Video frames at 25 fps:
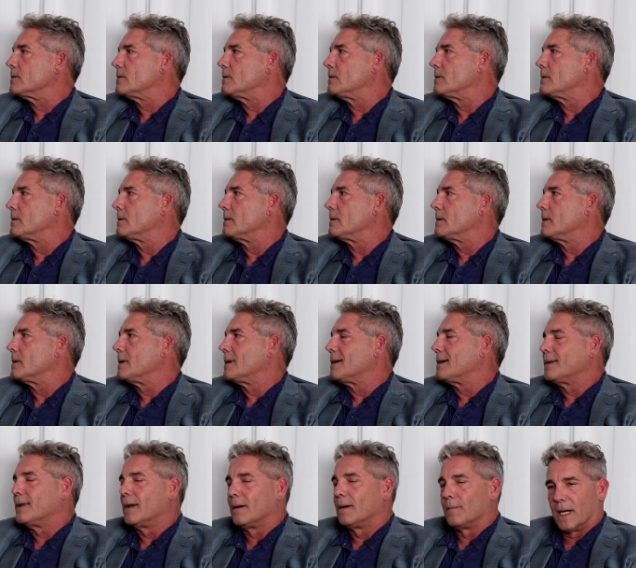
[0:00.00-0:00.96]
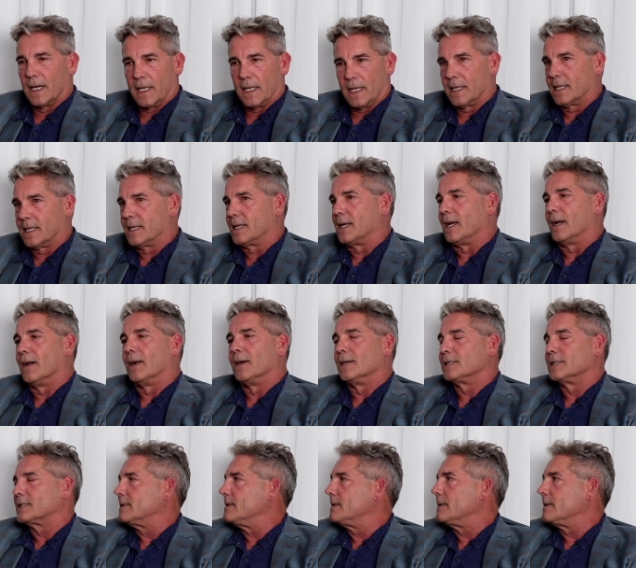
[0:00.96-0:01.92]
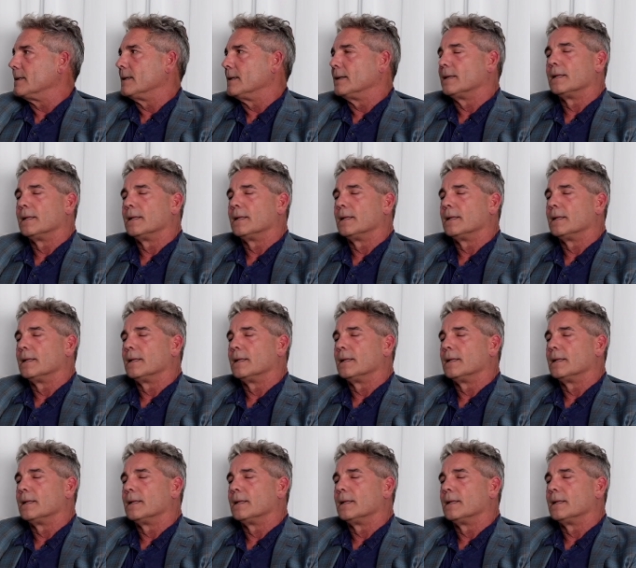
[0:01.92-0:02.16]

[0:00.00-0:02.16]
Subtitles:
Right. After a point, what does it matter?